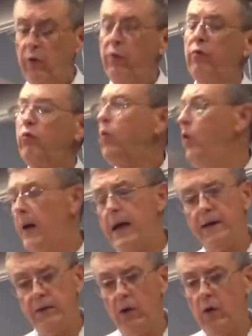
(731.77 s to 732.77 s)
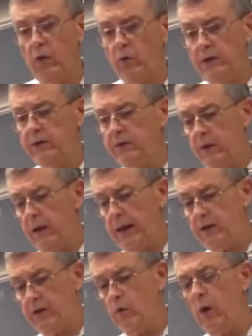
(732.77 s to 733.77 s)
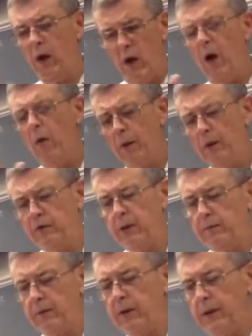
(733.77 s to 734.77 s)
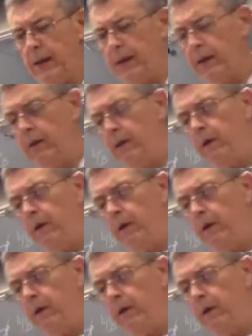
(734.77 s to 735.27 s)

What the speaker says: throughout the whole distillation, well, almost up to the end.